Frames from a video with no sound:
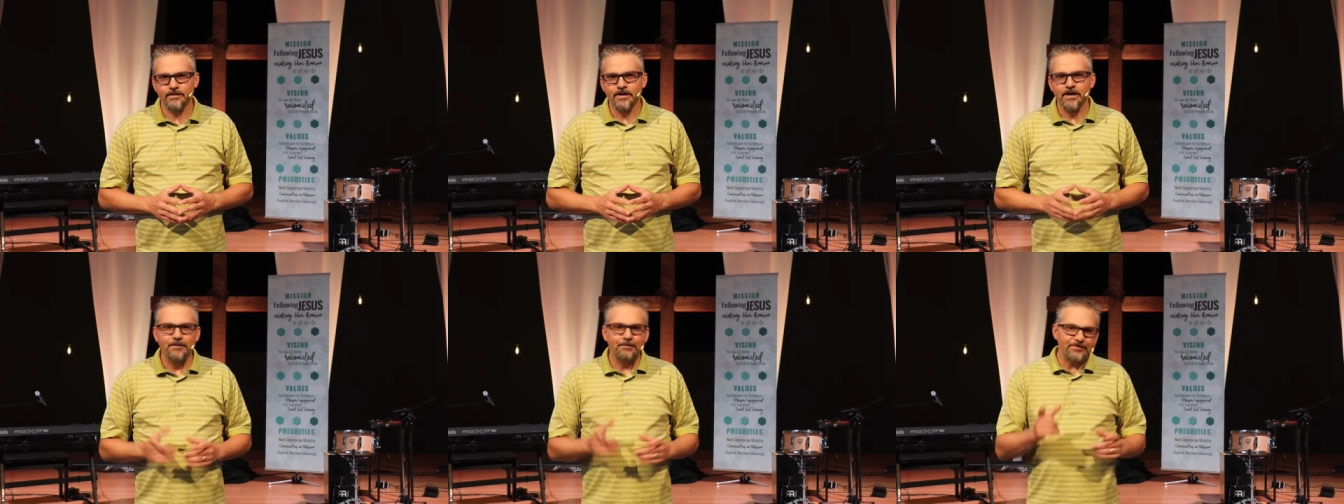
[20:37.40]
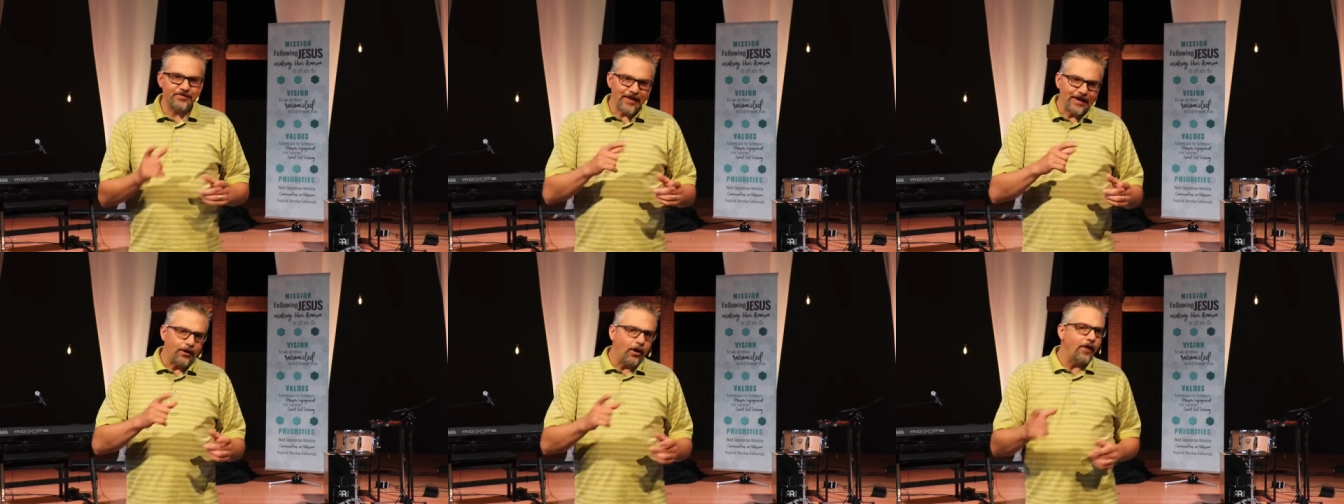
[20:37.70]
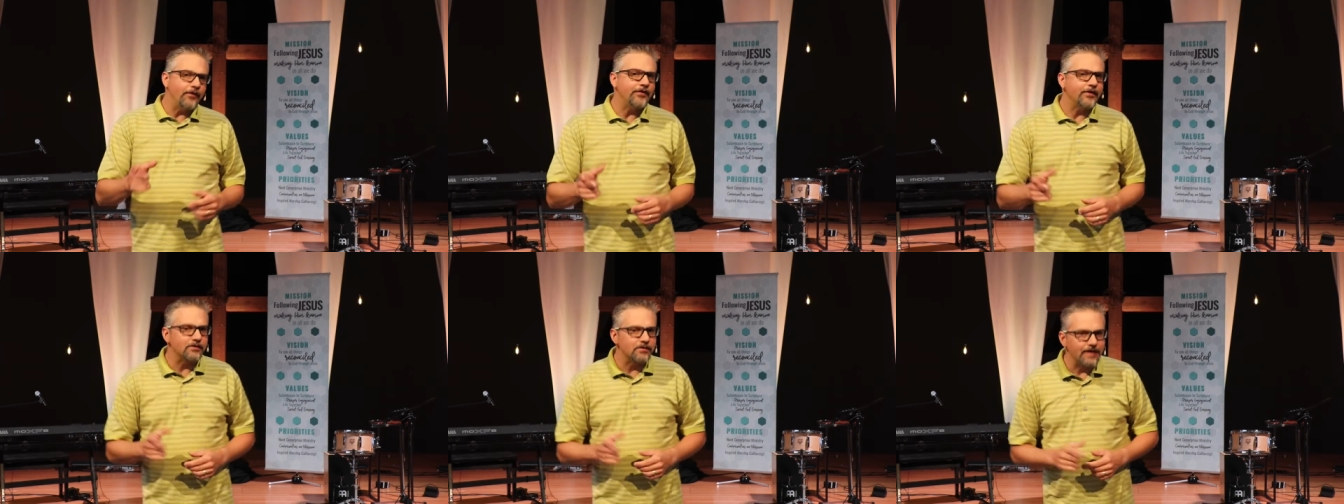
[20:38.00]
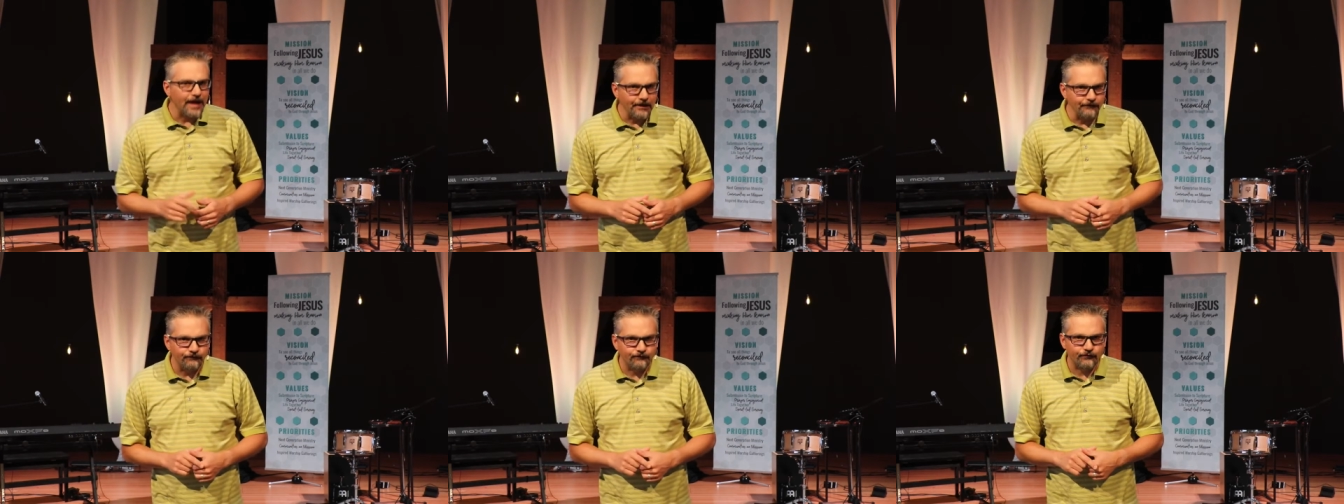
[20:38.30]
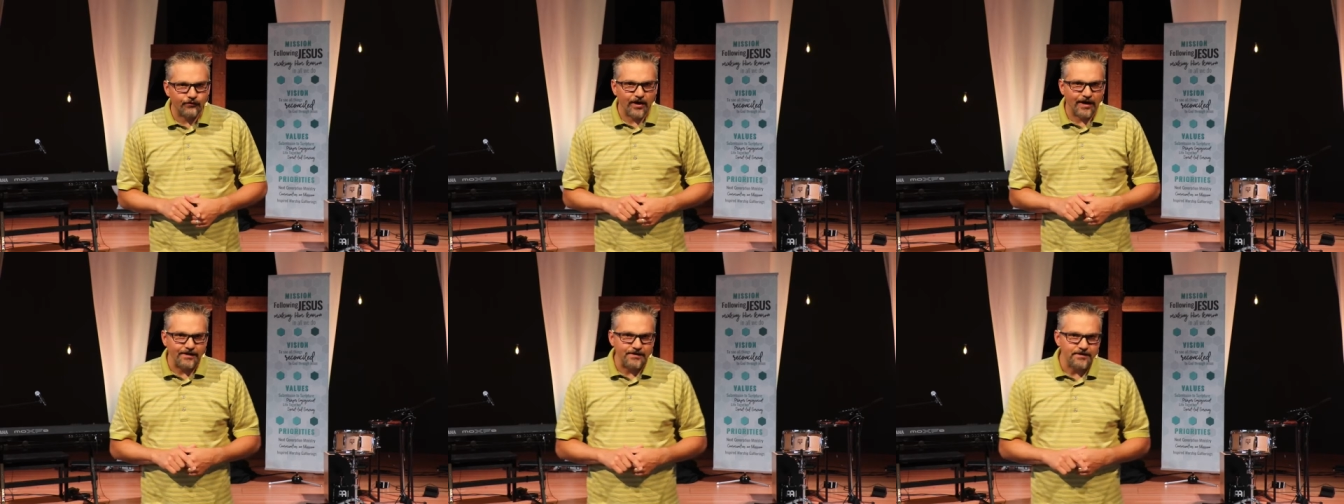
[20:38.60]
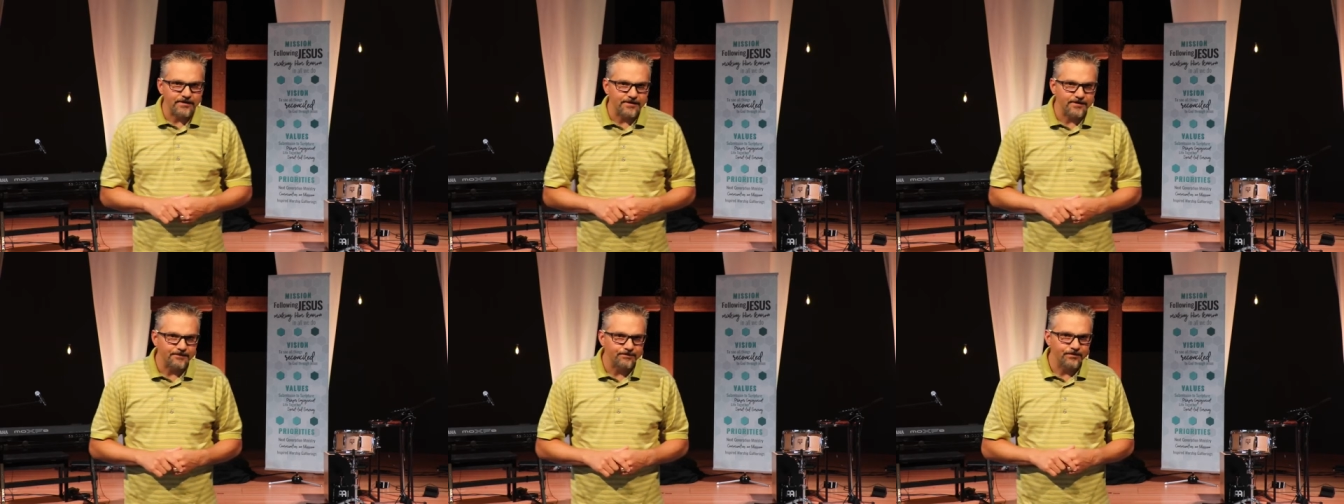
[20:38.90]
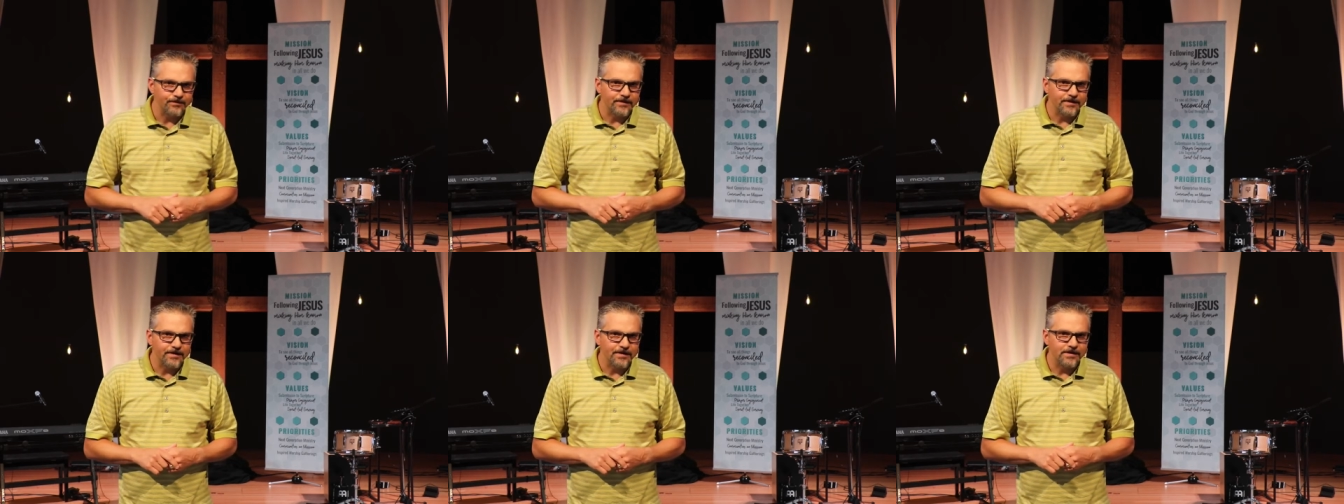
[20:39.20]
But then on the love front,
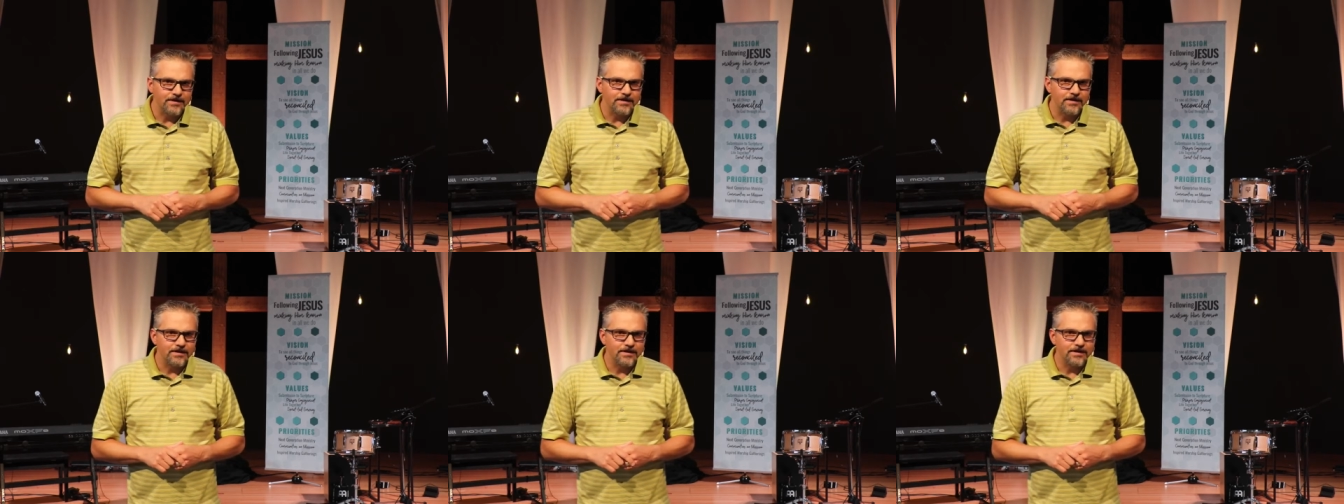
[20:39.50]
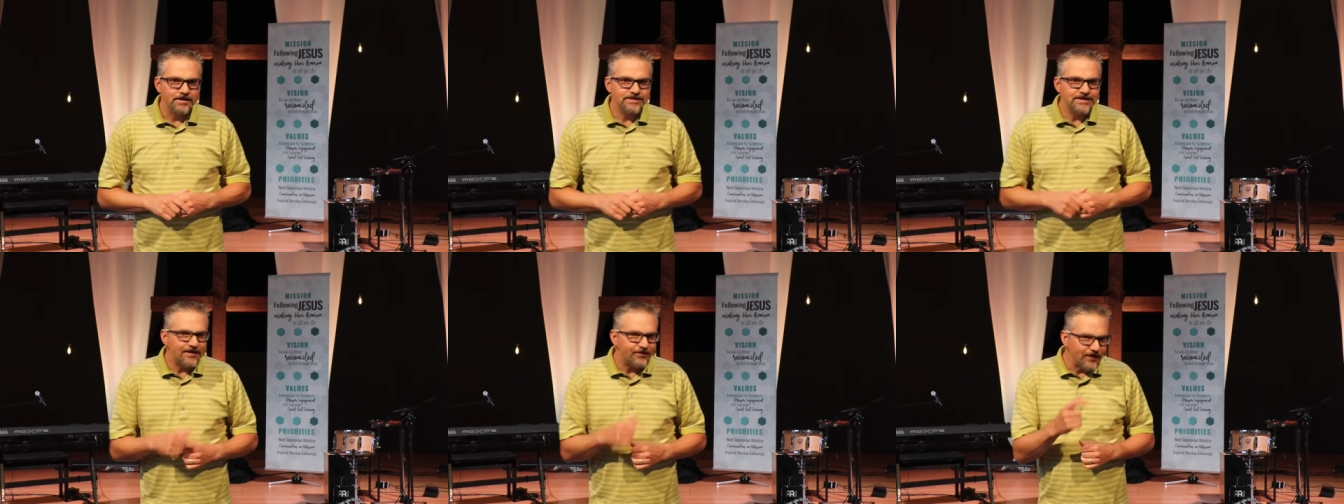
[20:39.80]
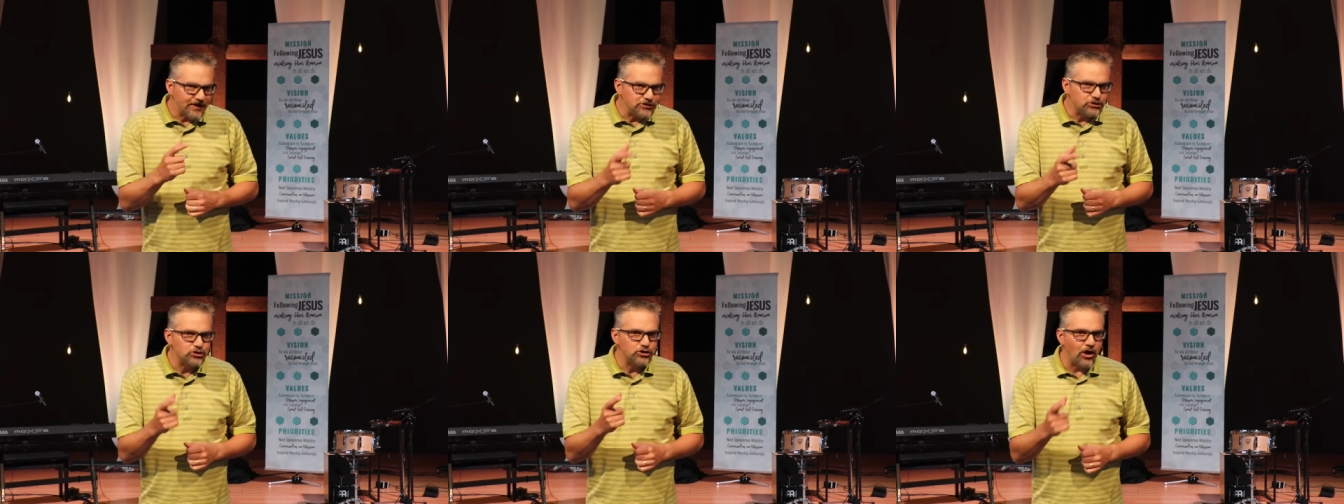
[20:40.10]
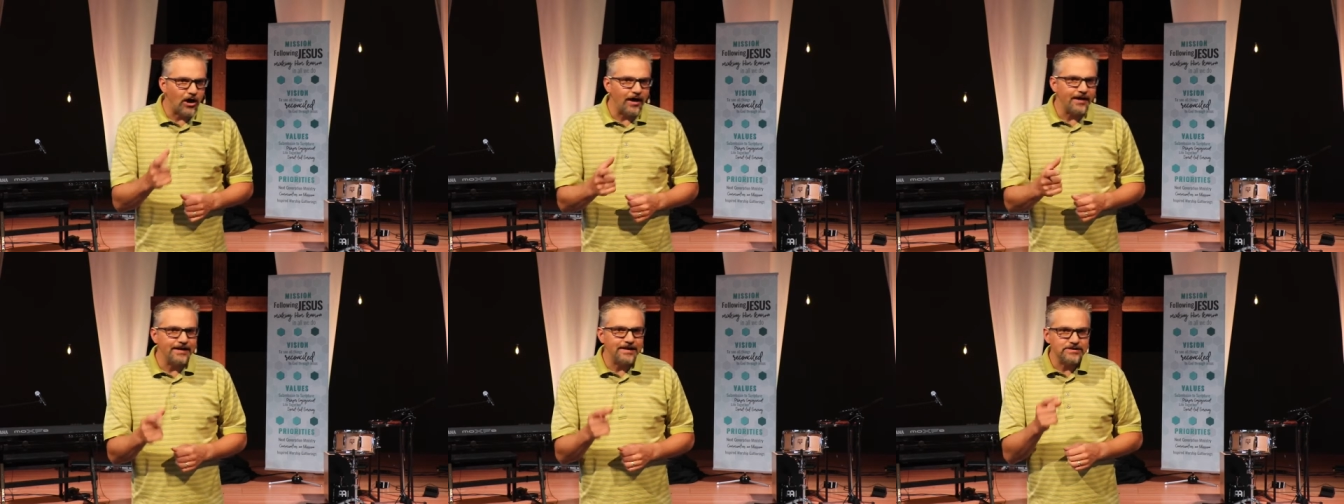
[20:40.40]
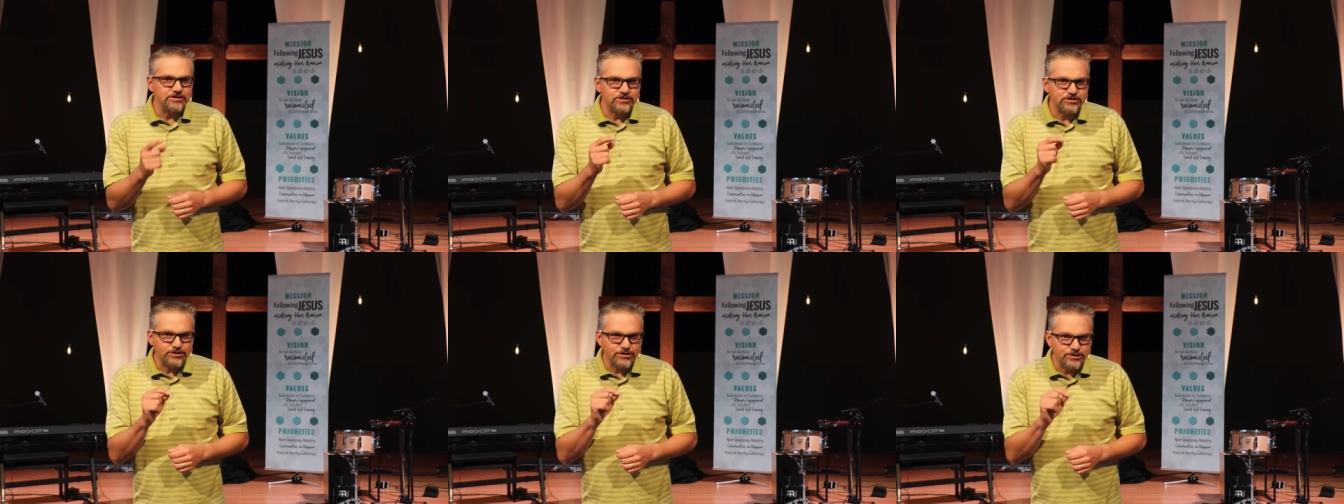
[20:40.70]
See, I think John is